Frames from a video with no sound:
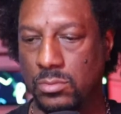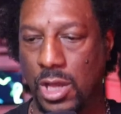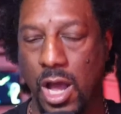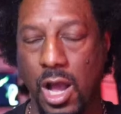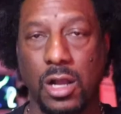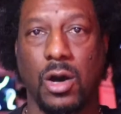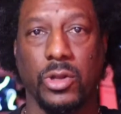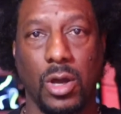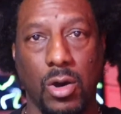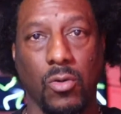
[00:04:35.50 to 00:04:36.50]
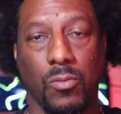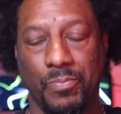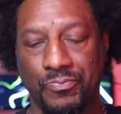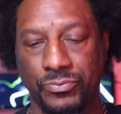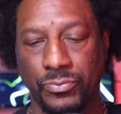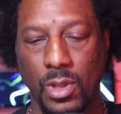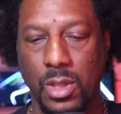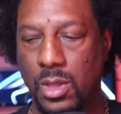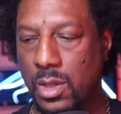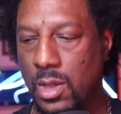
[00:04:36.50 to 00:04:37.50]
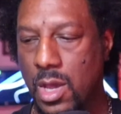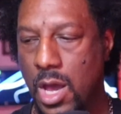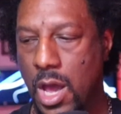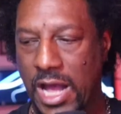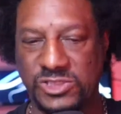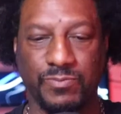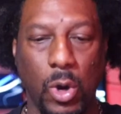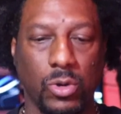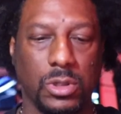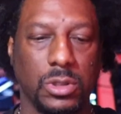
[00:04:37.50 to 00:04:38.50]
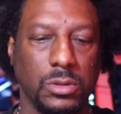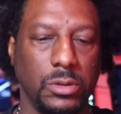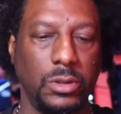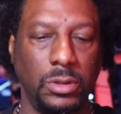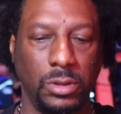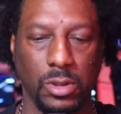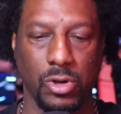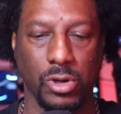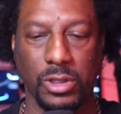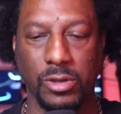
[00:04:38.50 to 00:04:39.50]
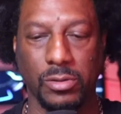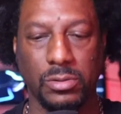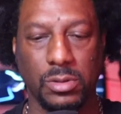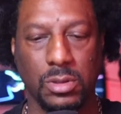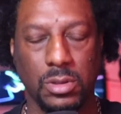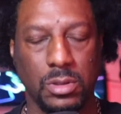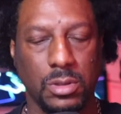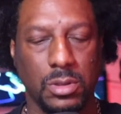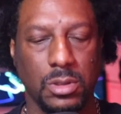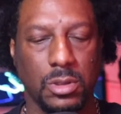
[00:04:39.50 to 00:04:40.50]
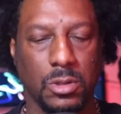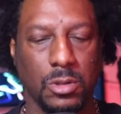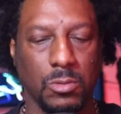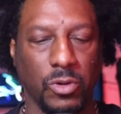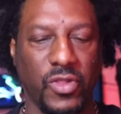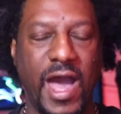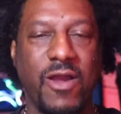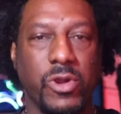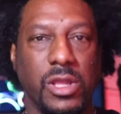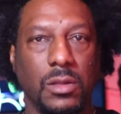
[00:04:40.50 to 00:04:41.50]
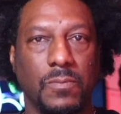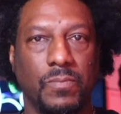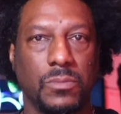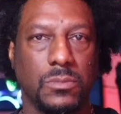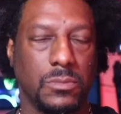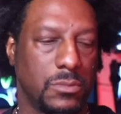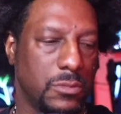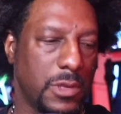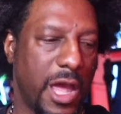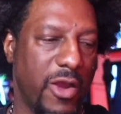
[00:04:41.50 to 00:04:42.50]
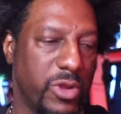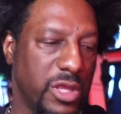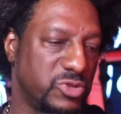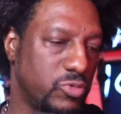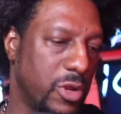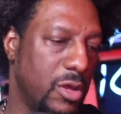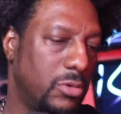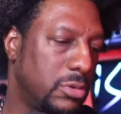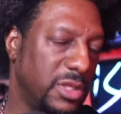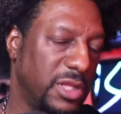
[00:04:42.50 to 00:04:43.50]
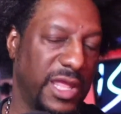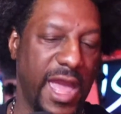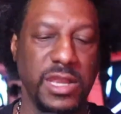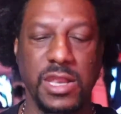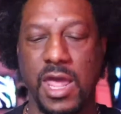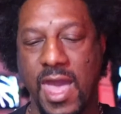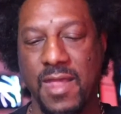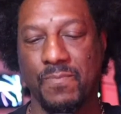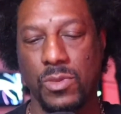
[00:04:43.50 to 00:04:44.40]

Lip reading: God called her home. I spoke earlier with Irie Israel, the cat in the hat,